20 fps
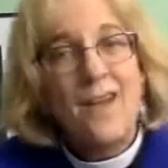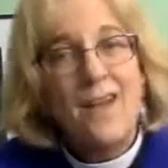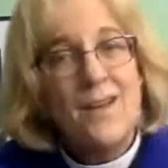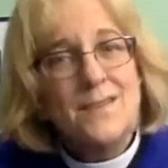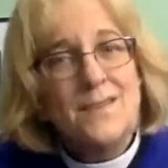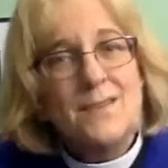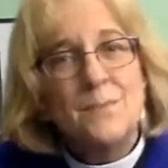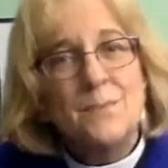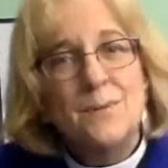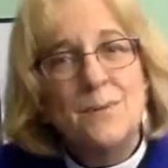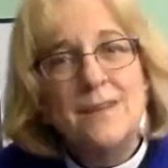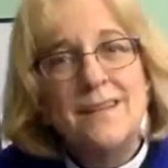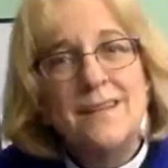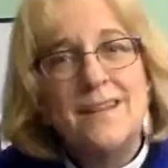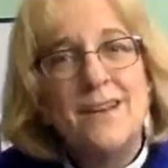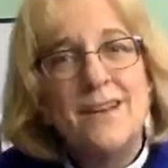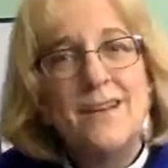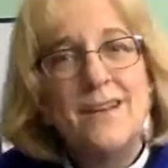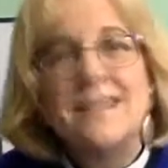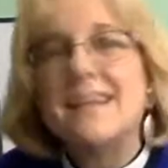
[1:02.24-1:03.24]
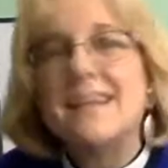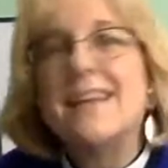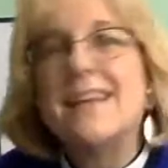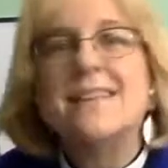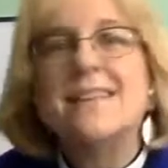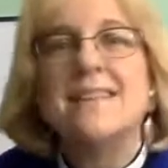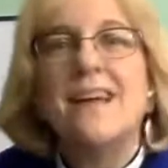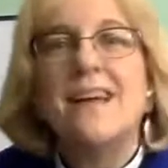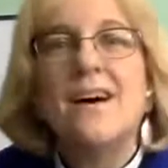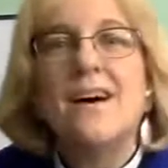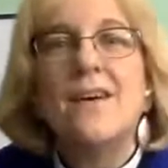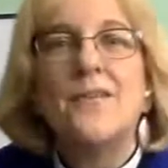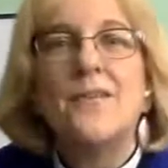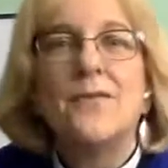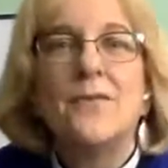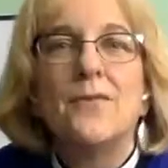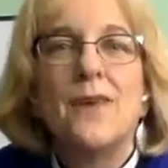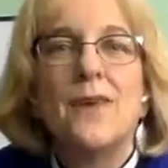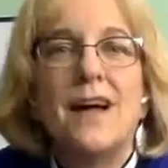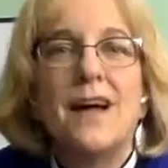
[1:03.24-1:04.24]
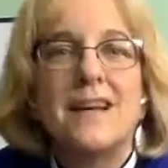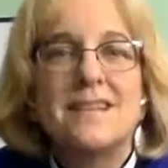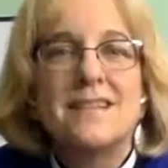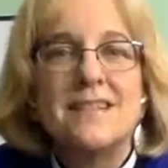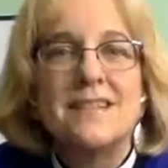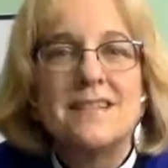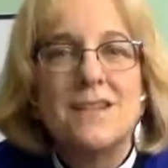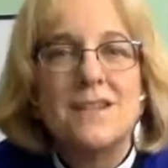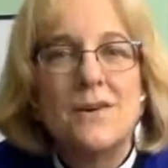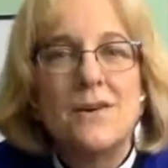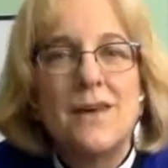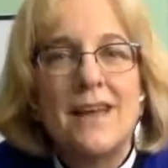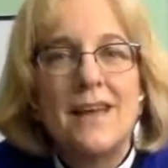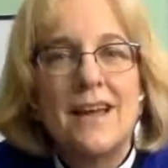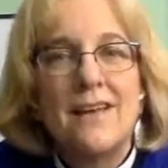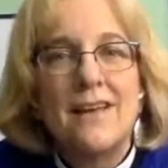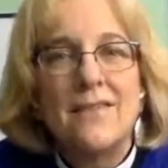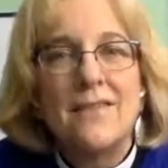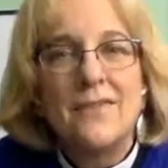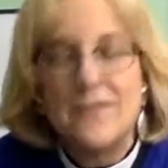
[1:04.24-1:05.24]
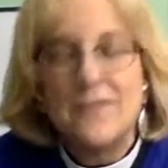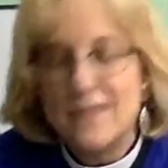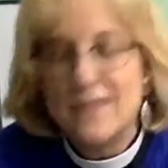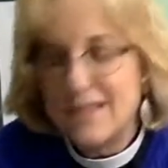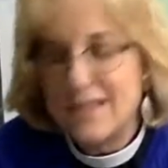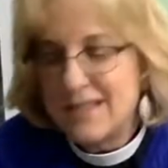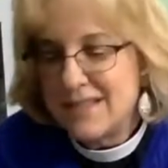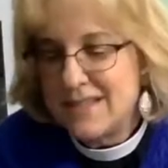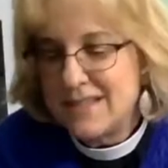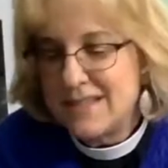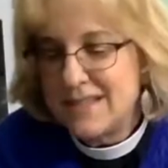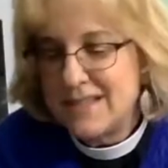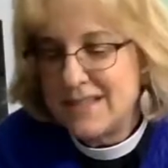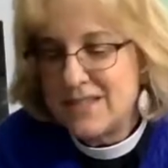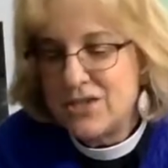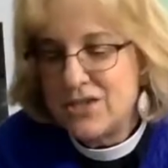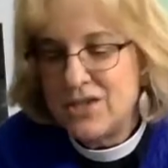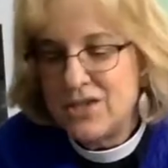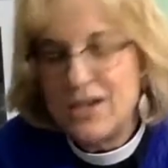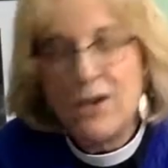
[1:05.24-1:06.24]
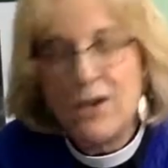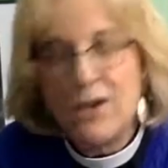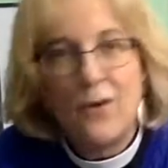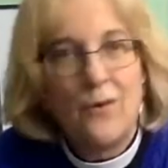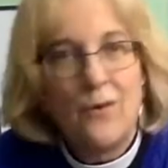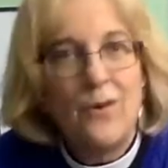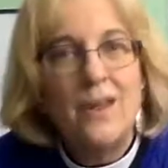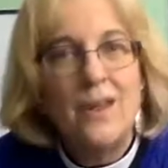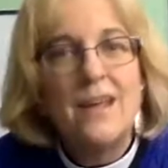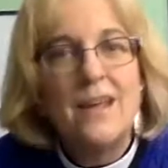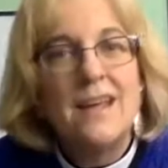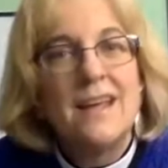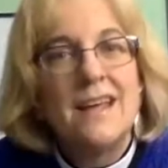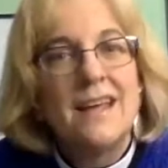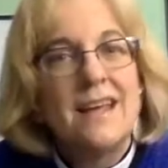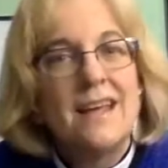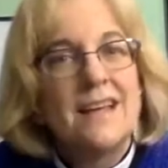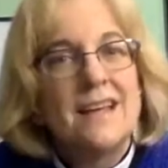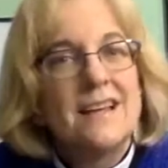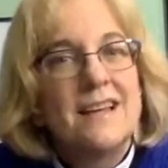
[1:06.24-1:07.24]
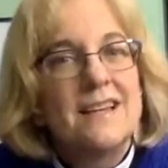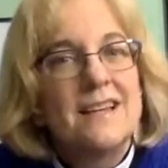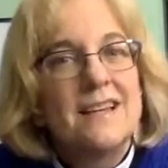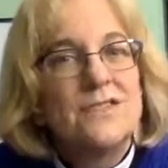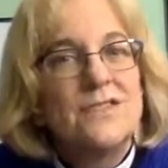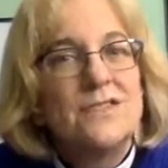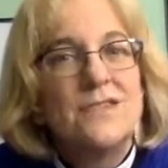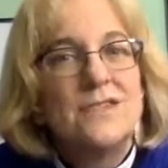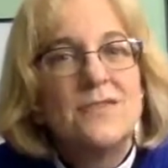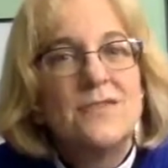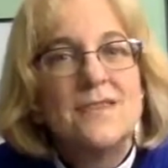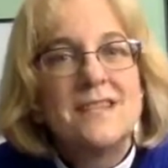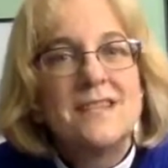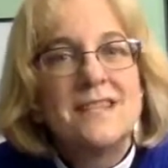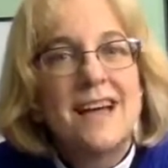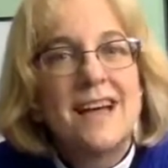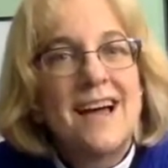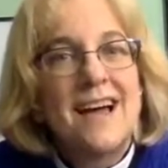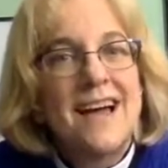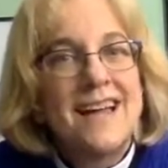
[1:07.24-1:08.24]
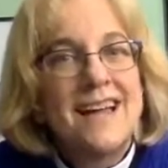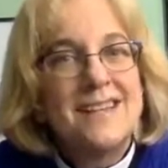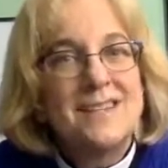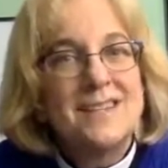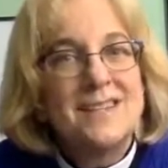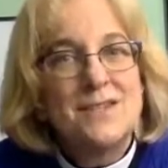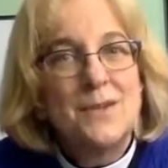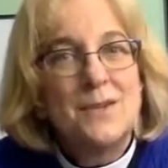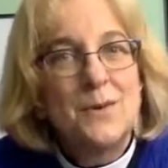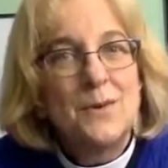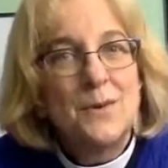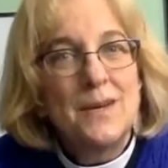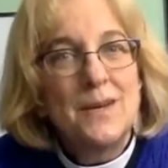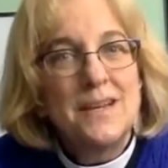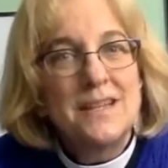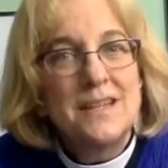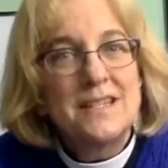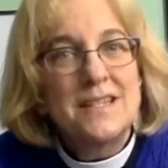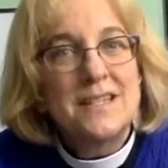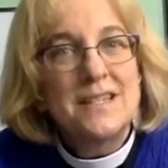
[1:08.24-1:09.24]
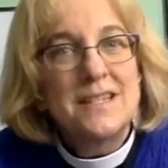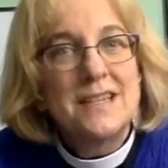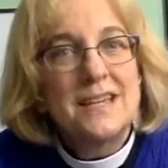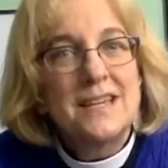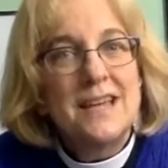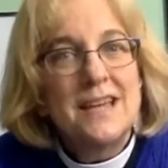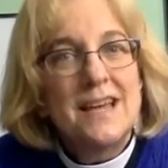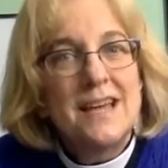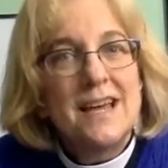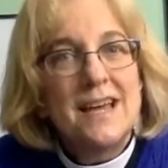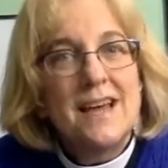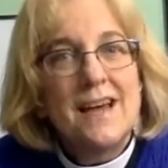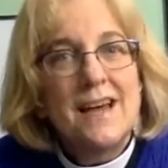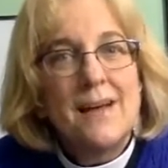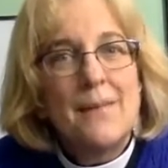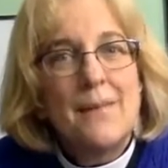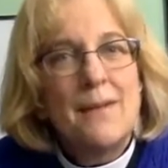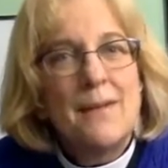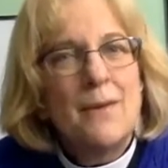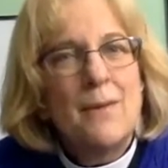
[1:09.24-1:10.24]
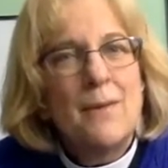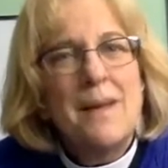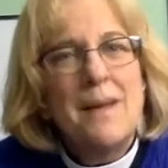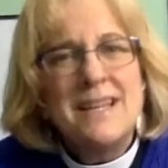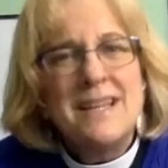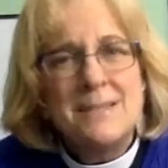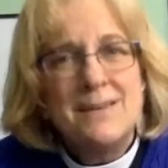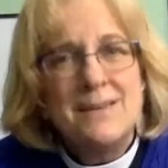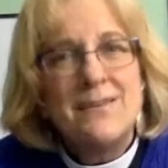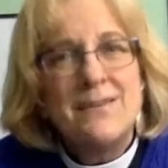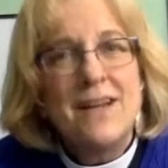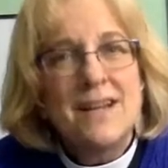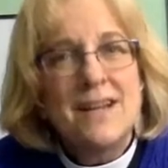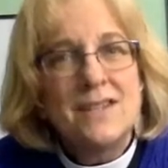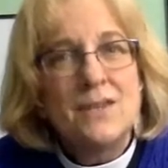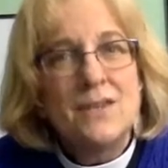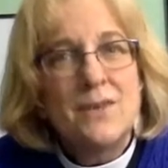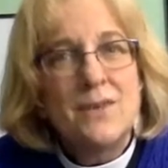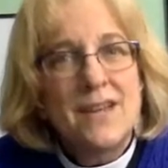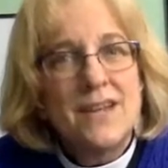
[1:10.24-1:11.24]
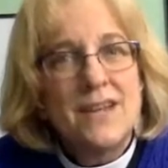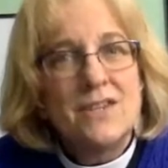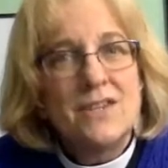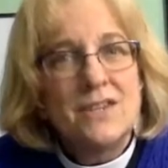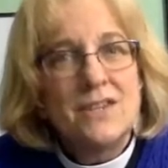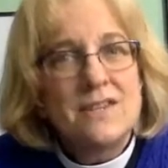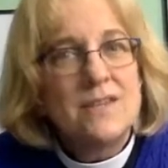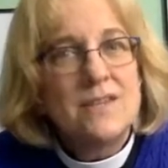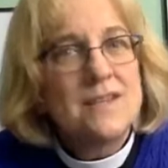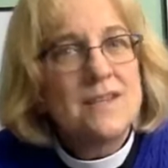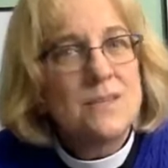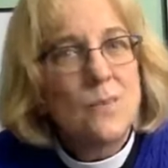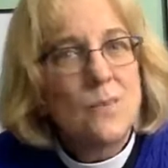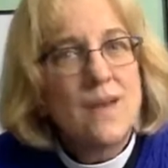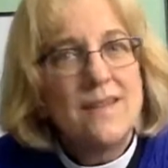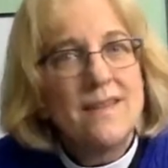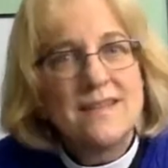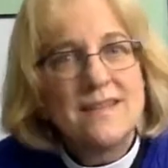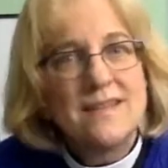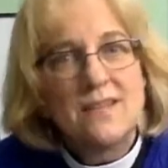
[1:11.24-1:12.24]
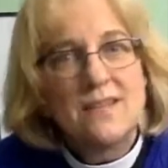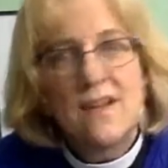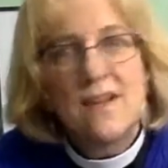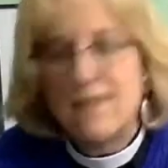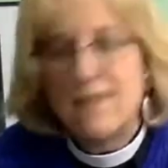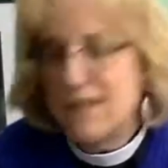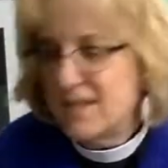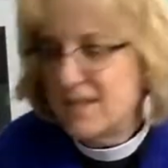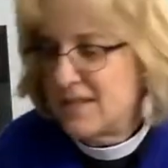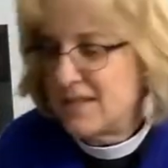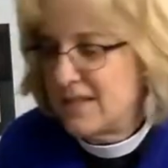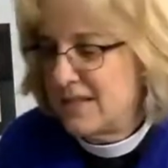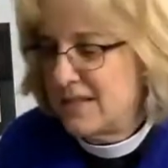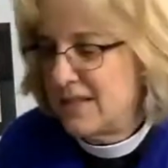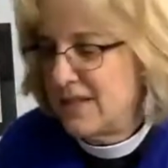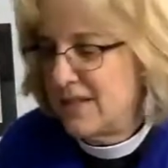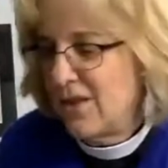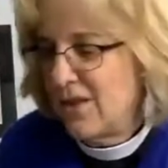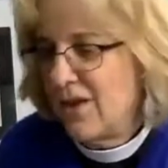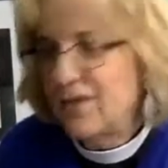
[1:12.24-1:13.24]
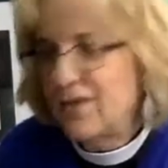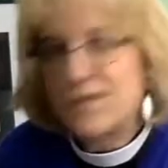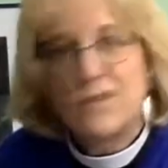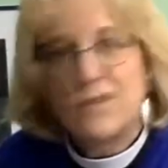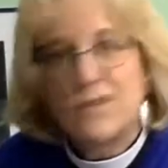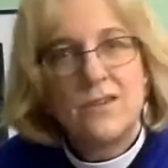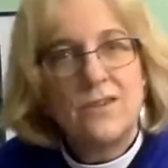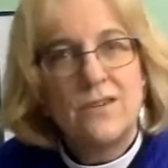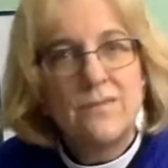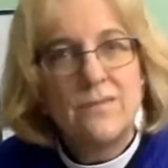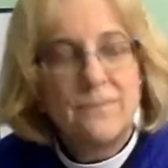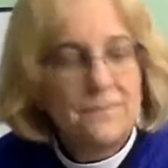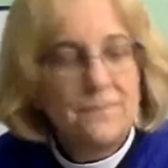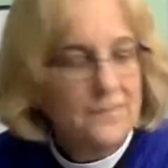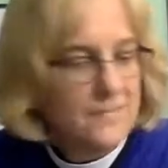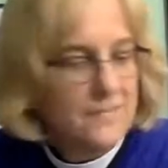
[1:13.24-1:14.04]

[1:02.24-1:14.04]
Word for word: I also put in there because I love rocks, and so I have this this geode to different sides to it. Um, it reminds me of God's creation, so that's why this is on this altar.